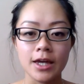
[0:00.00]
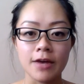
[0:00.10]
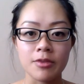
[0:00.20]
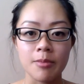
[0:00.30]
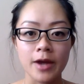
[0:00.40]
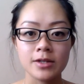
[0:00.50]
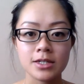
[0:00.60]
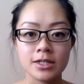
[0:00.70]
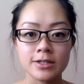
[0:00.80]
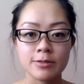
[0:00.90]
if the parents
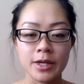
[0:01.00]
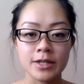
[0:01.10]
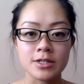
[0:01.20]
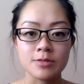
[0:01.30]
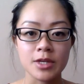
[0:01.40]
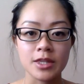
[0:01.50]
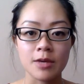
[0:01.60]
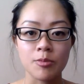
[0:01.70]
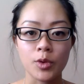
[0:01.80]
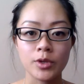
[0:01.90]
can explain to me the
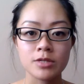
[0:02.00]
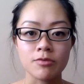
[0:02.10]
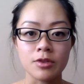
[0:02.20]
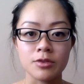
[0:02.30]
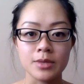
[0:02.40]
importance of the